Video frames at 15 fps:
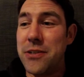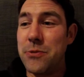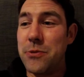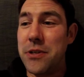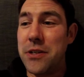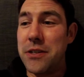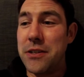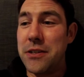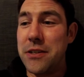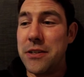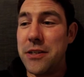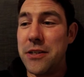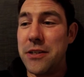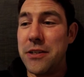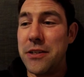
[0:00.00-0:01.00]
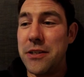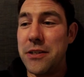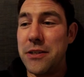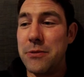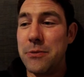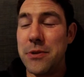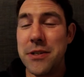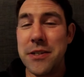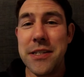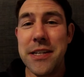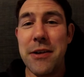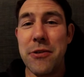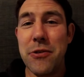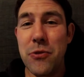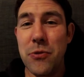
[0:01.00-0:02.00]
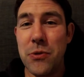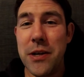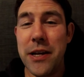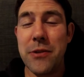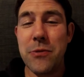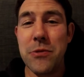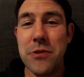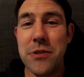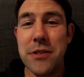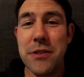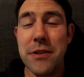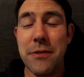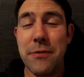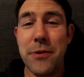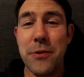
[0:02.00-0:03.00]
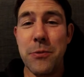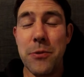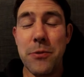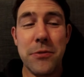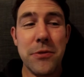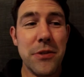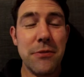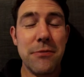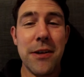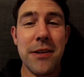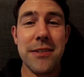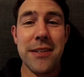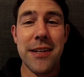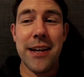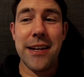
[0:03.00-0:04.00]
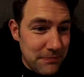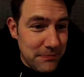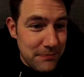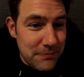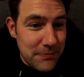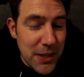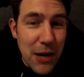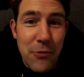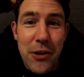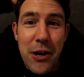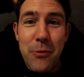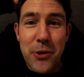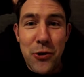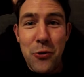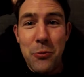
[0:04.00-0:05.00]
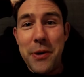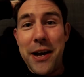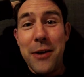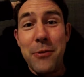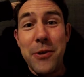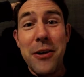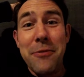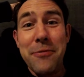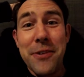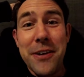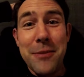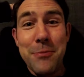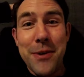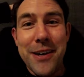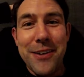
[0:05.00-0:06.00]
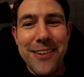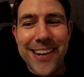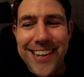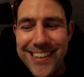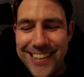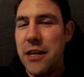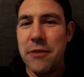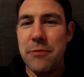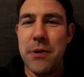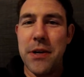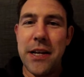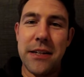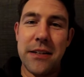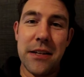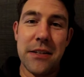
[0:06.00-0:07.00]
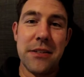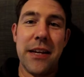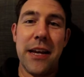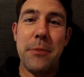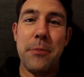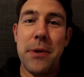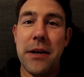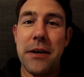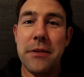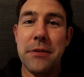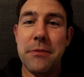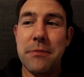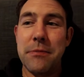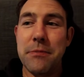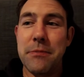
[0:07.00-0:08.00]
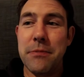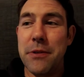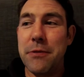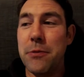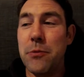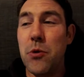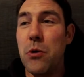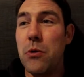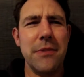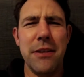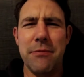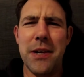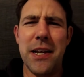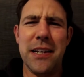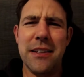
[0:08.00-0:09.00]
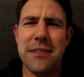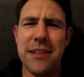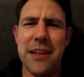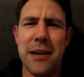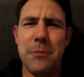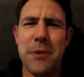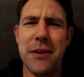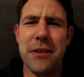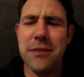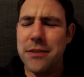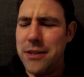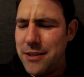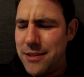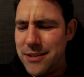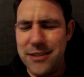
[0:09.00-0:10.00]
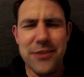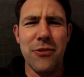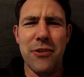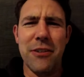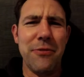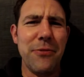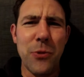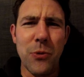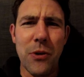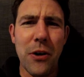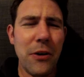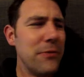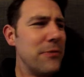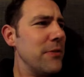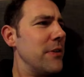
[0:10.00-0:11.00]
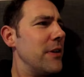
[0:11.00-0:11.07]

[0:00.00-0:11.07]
you were gonna see how your leg was if you were to run today. I'll know when you're better, when I'm feeling better, eh? If my leg doesn't get better... If my leg doesn't get better, it's not going to fall off.